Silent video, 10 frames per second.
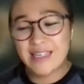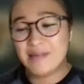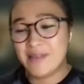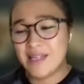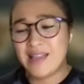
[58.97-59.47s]

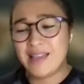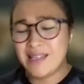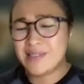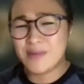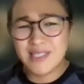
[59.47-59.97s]
And I
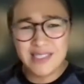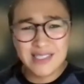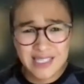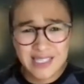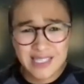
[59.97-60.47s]
think it's really
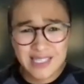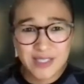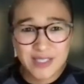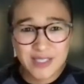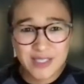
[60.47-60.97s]

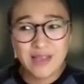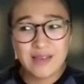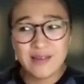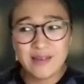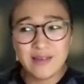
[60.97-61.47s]
dangerous
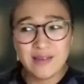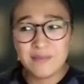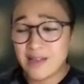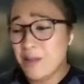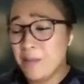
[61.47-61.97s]
when
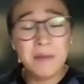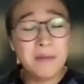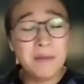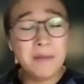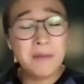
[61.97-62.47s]
I think
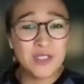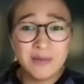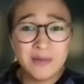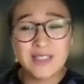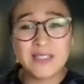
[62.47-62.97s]
people in
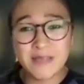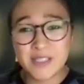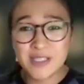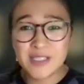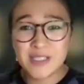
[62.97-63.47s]
general, but
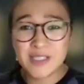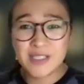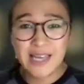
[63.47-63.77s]
especially